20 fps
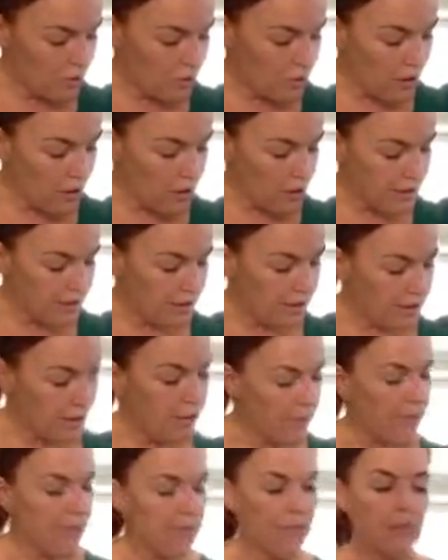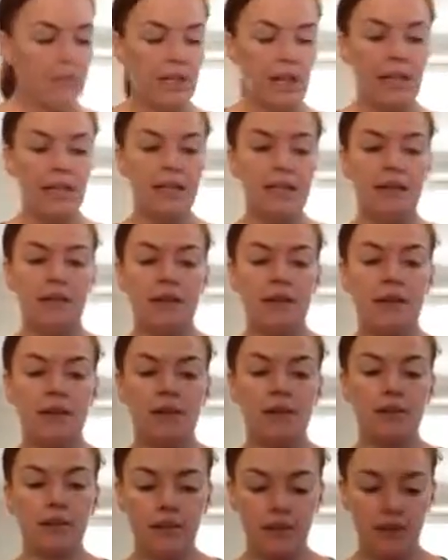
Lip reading: that I did a few days ago,